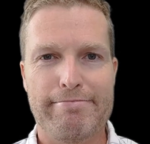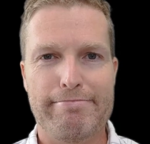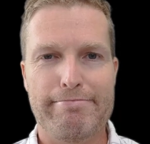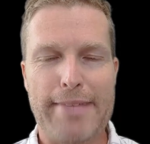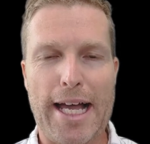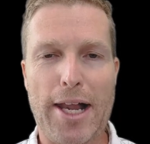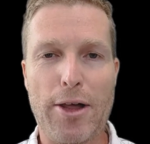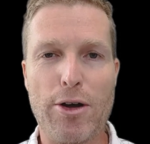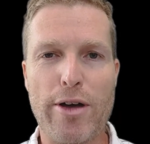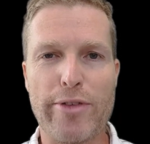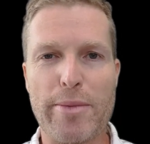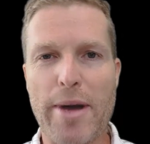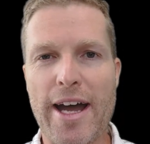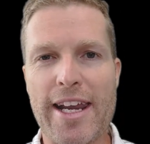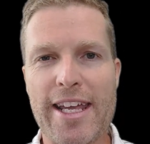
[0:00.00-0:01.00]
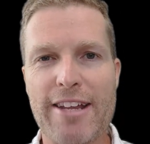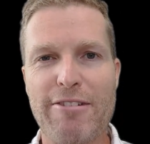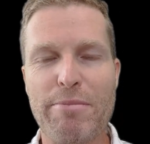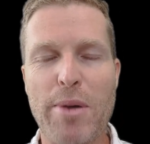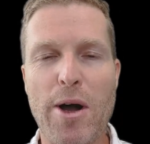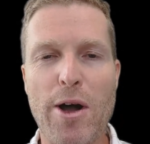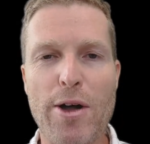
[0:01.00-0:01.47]
Hello, everybody.
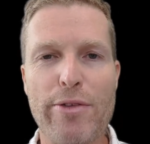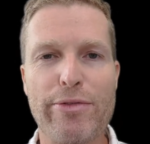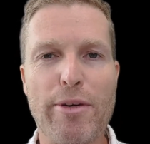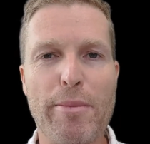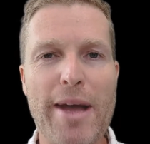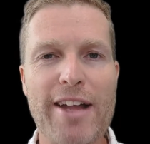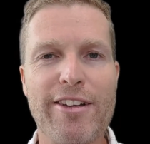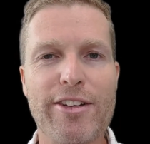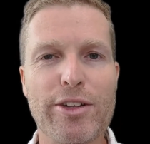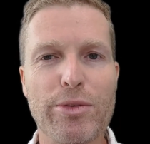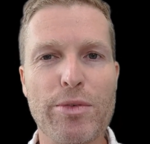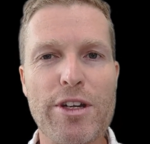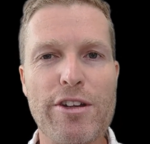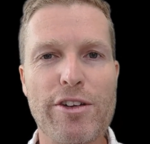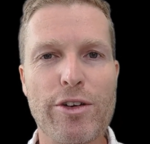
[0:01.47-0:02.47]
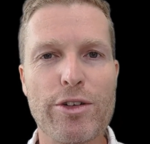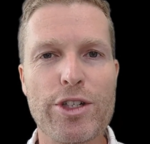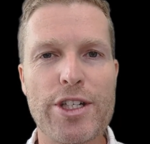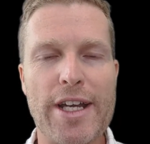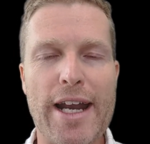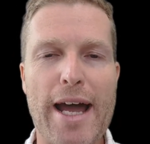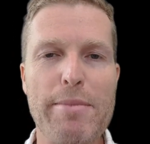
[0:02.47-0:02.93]
It's Paul from Esalen
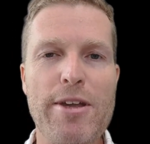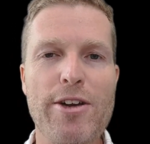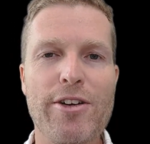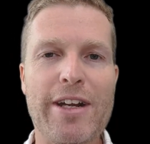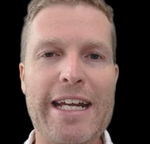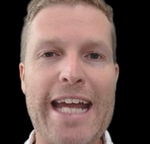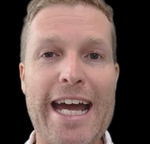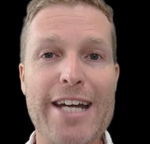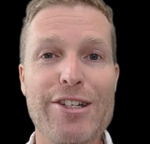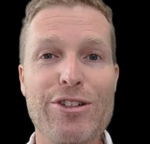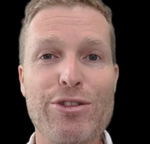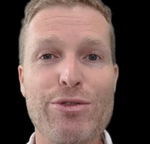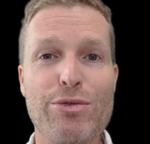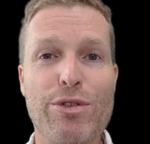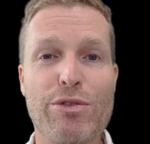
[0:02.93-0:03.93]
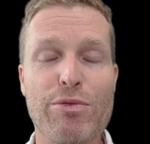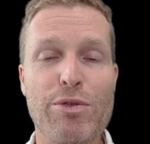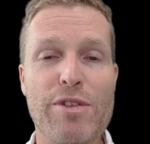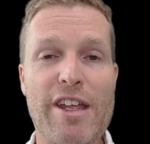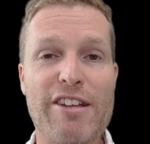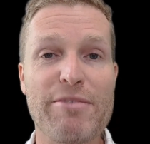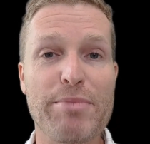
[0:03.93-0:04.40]
Research, and I'm here to guide you through
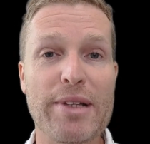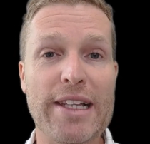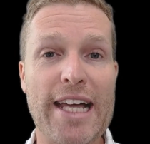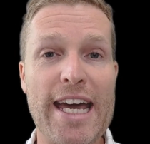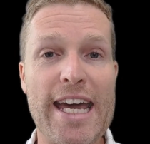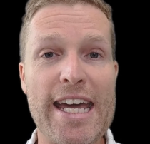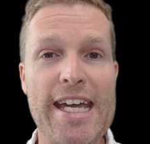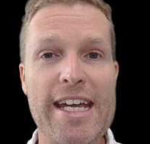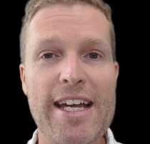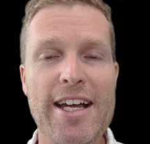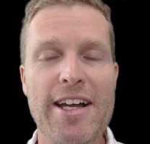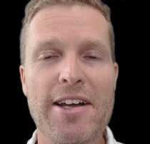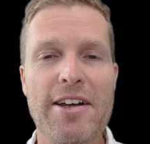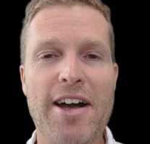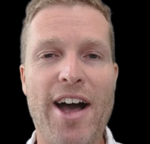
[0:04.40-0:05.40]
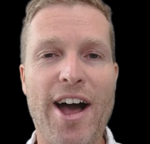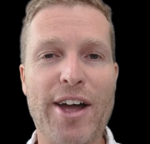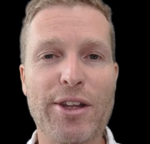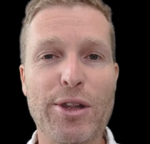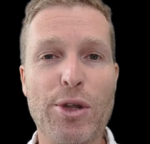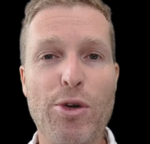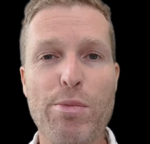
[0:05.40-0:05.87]
this play
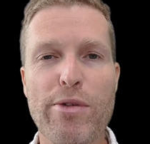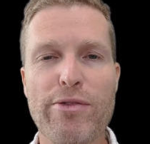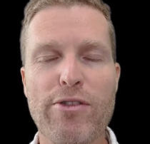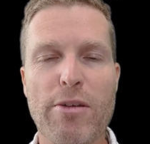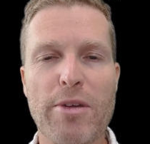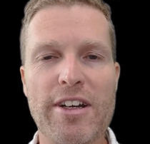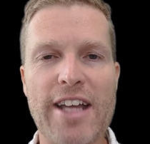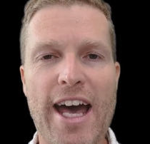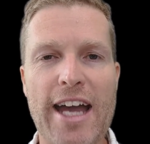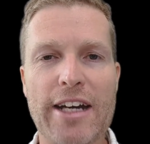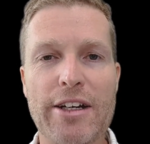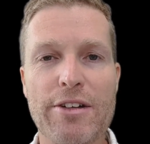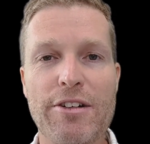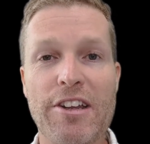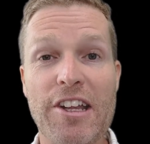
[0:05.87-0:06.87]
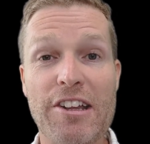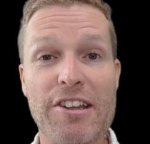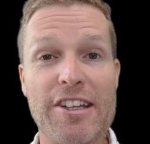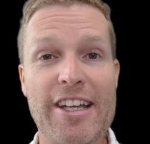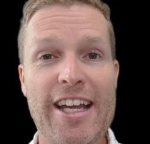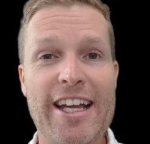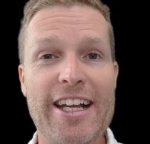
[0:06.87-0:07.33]
on low performer
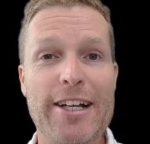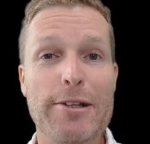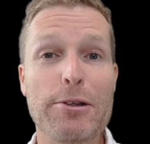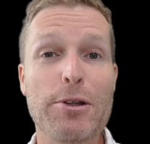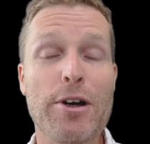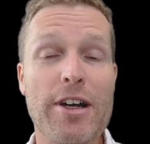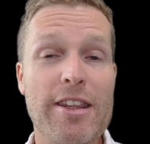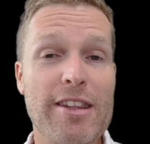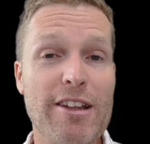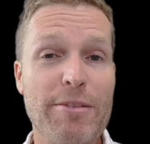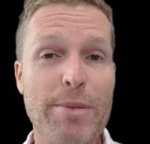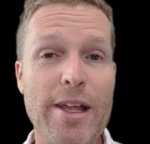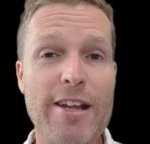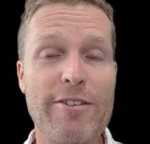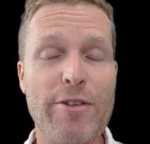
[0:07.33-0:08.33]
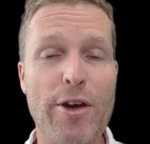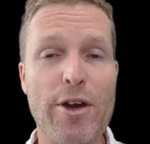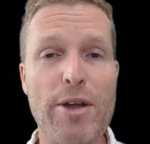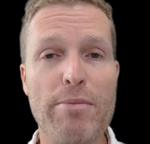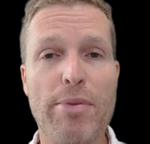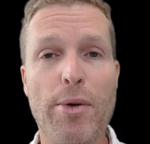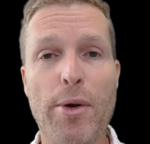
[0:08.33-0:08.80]
diagnosis. Look, this play is
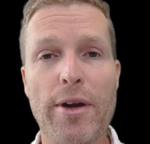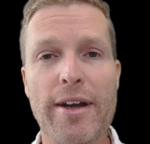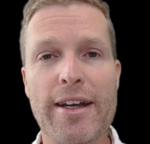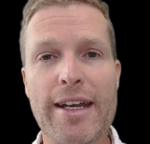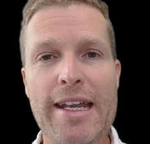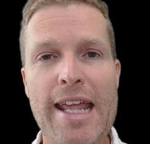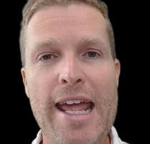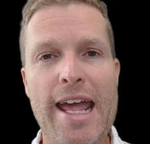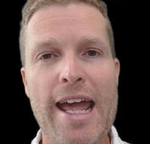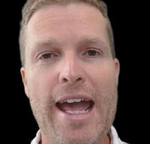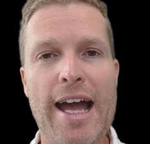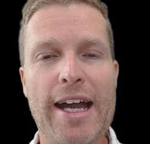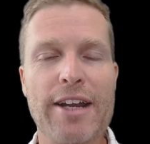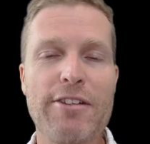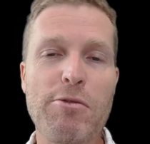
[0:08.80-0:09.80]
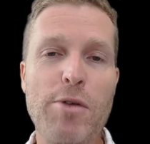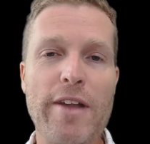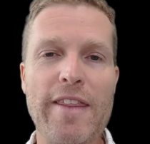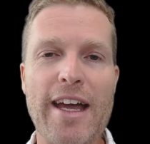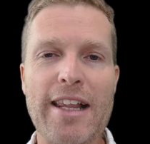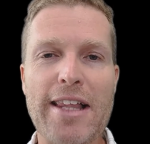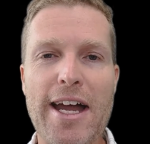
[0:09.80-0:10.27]
very important, and it's
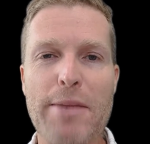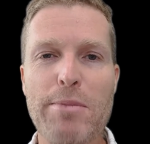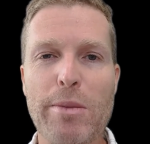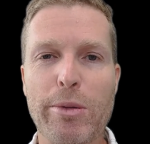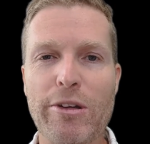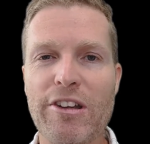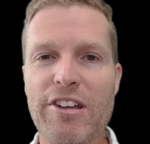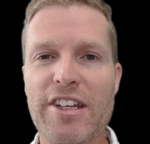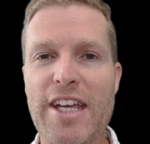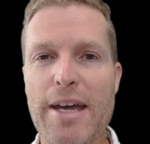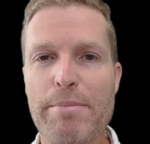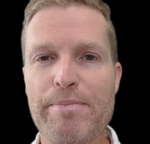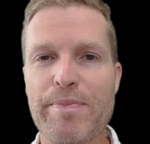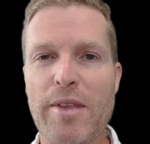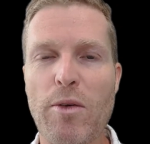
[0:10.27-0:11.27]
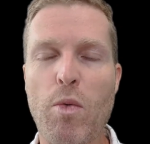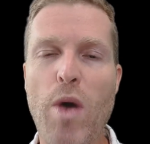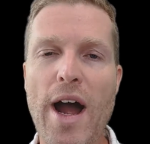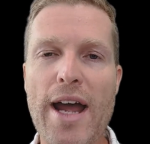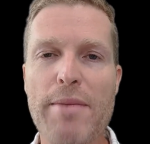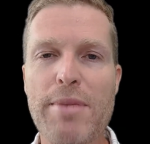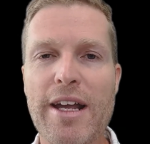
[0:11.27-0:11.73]
one that a lot of people skip.
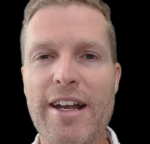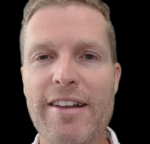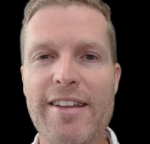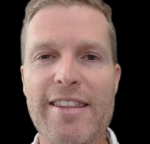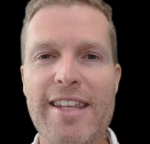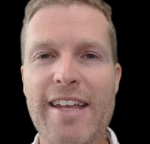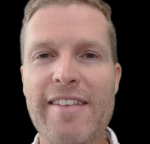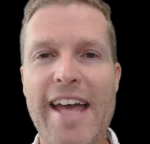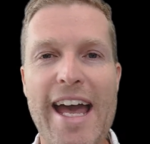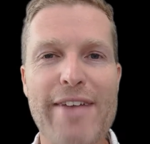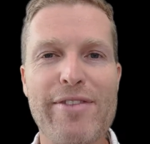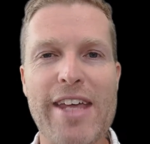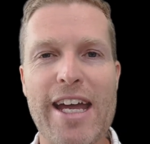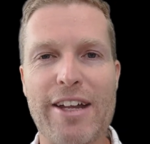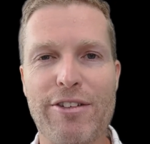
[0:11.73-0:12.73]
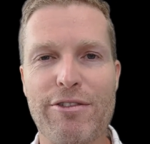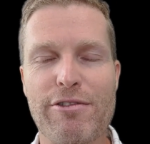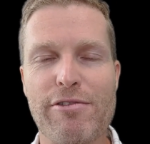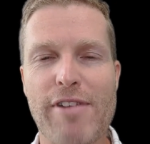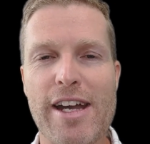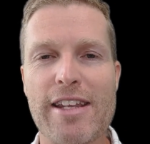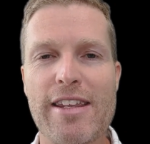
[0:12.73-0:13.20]
Why? Because they think they have the answers,
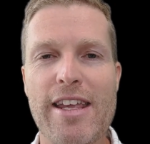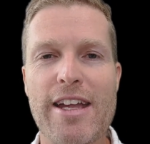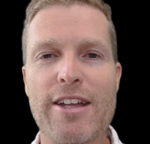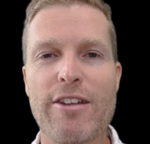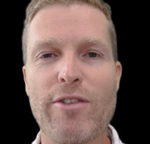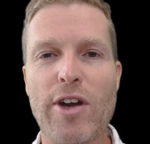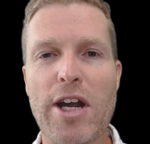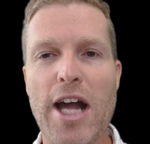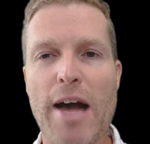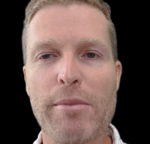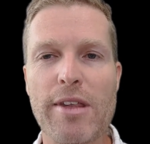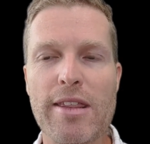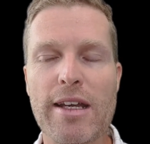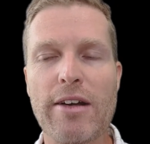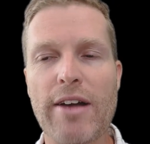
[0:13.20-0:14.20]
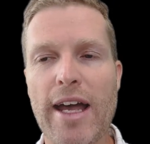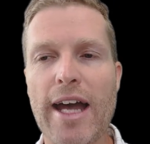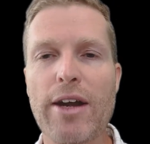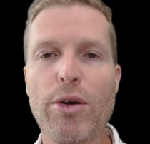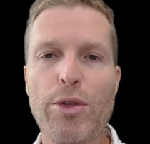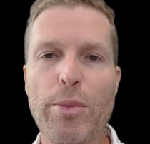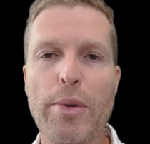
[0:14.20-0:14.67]
right? It's very common to think, okay, I
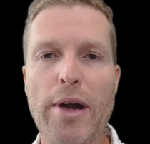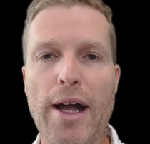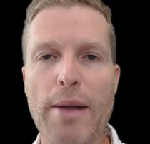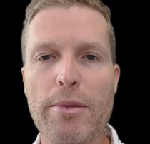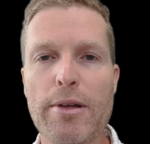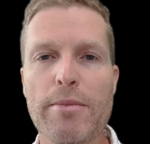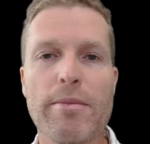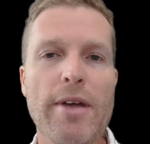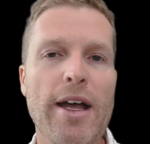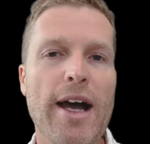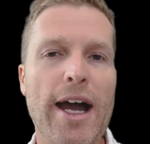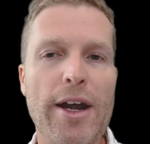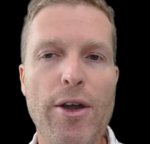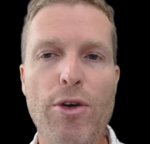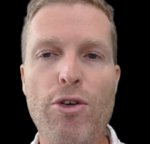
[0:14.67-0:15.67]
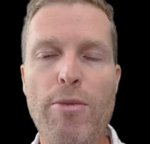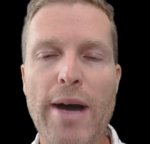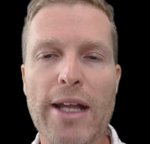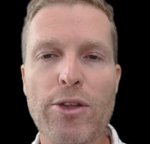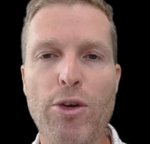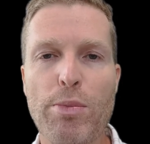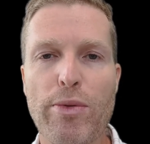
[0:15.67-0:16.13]
know the problem, I know who
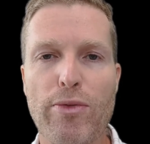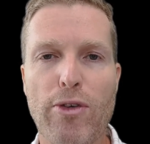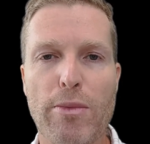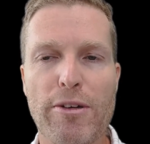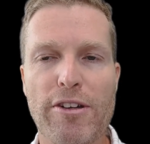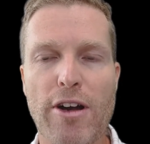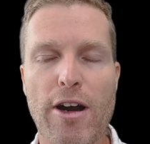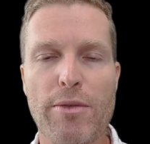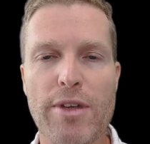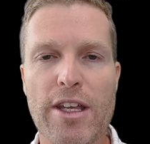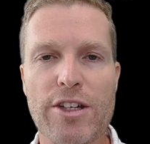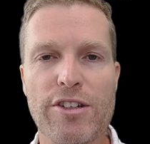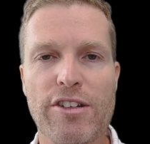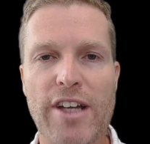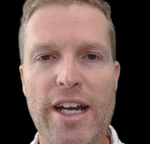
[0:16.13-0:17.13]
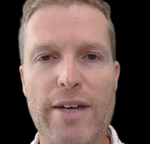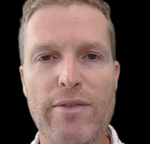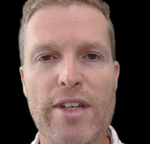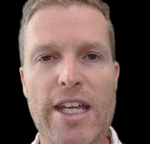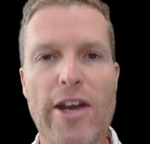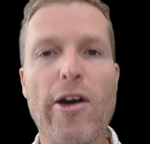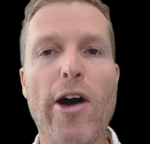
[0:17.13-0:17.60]
my low performers are, we can just kind
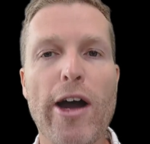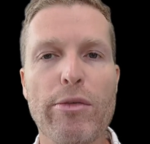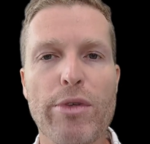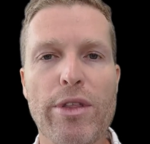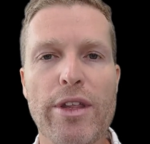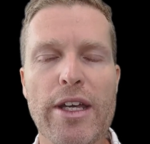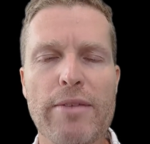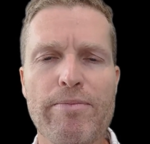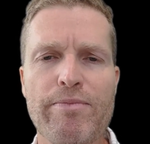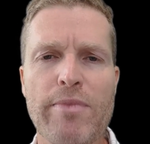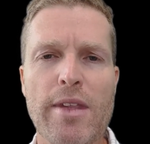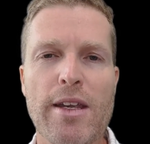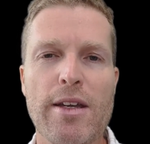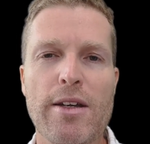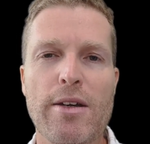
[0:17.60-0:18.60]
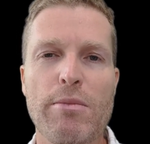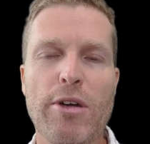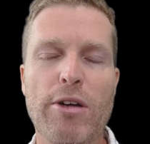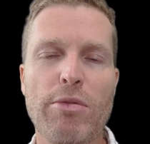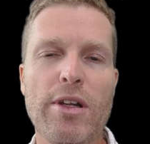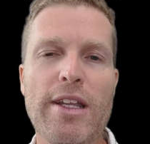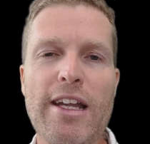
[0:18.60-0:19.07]
of get on with it.
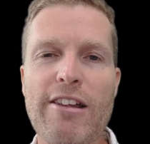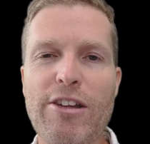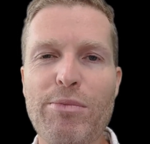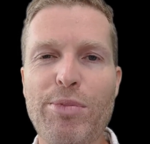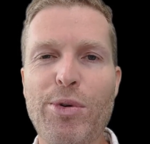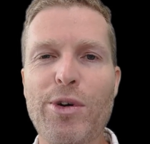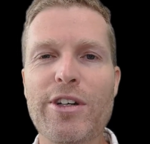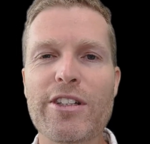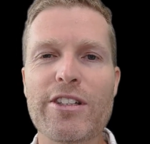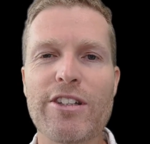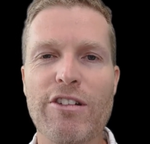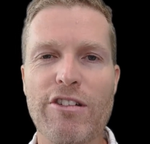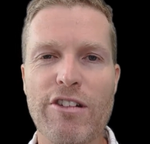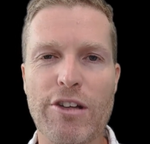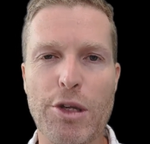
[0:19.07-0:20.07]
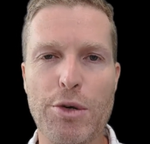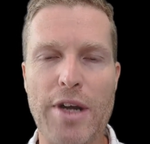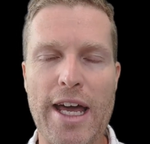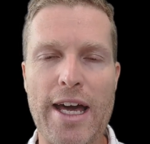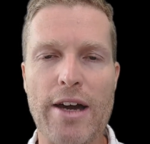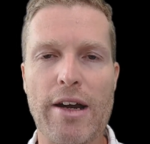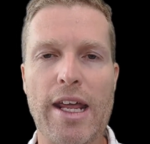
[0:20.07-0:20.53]
But really, it's important to slow
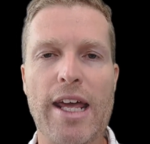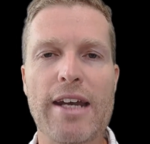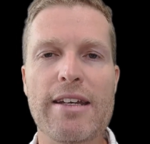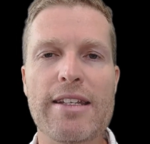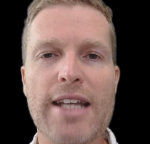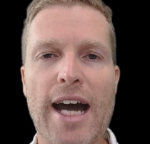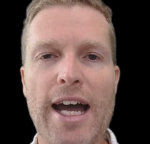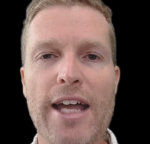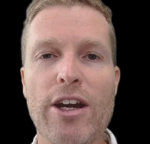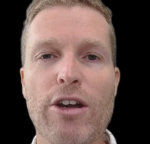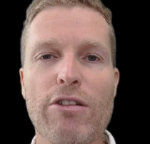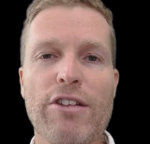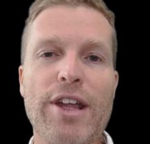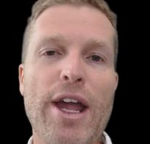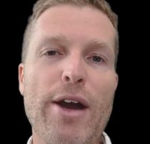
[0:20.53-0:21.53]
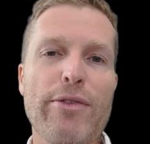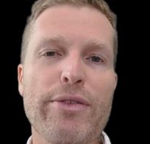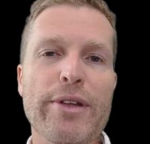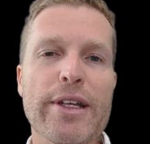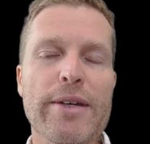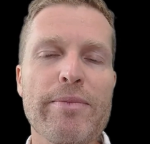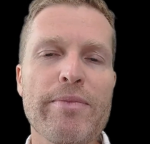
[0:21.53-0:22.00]
down and diagnose carefully,